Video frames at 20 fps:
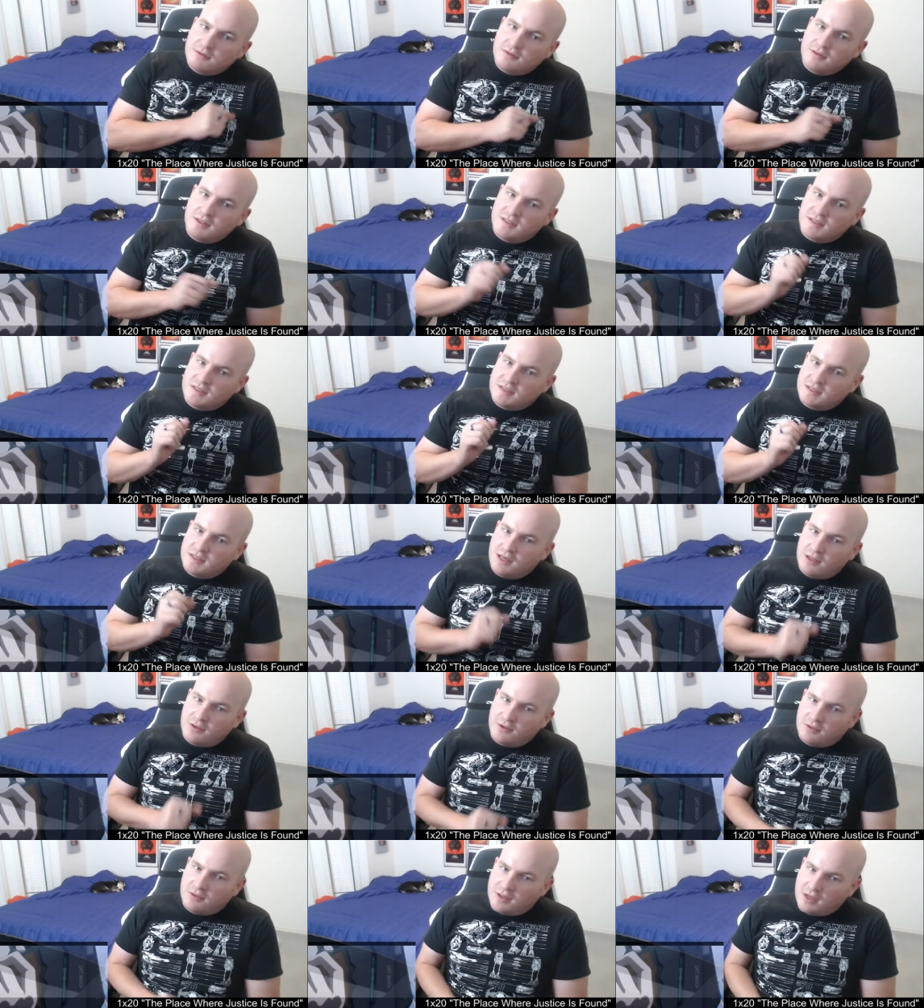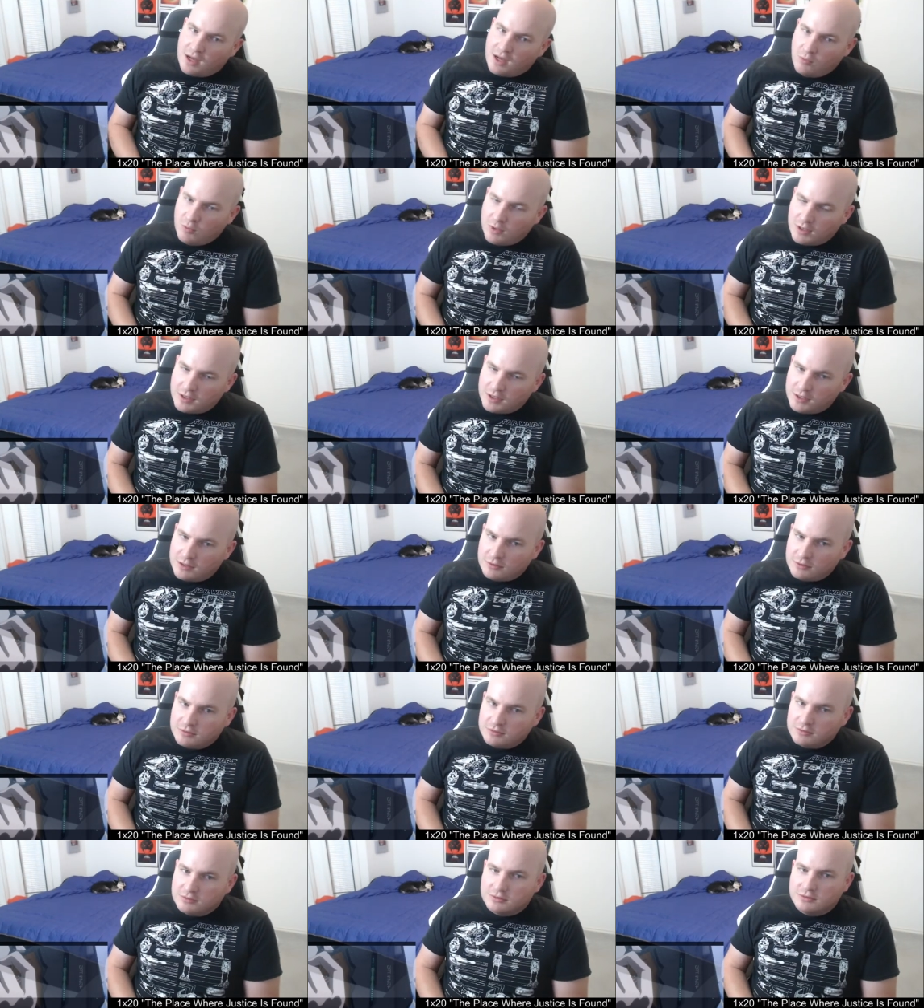this is another thing I want to
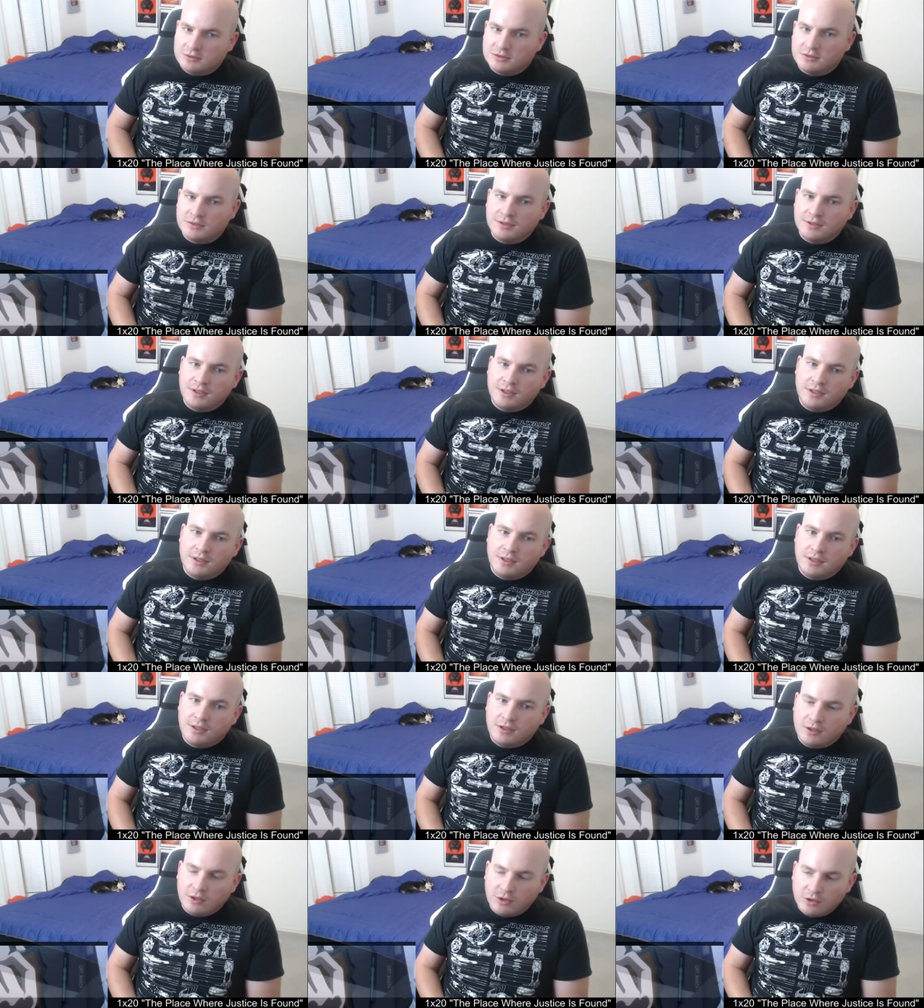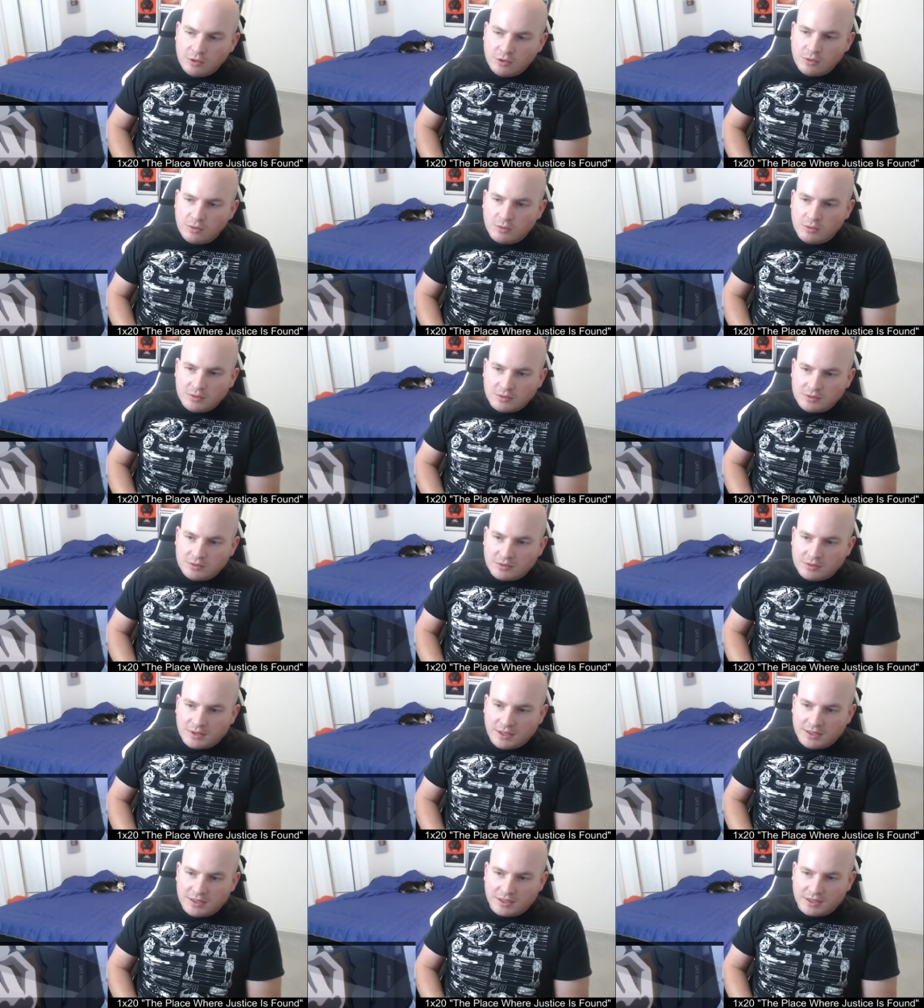know. Who
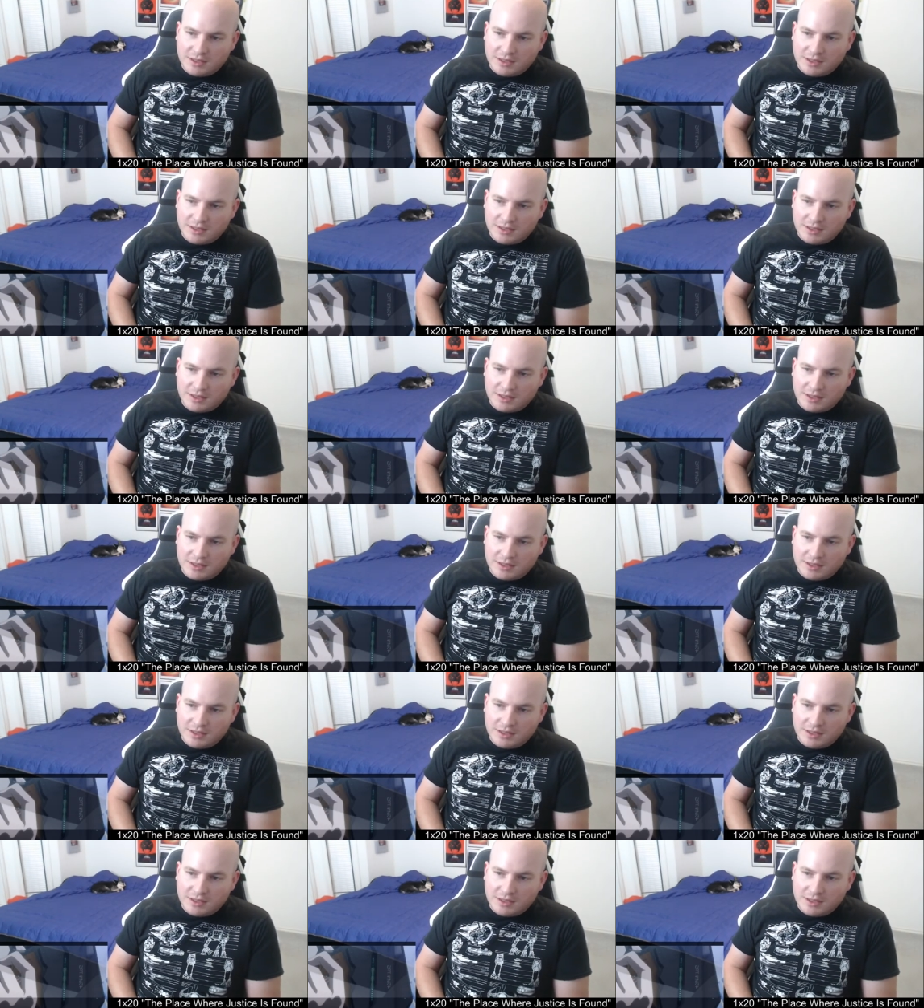in the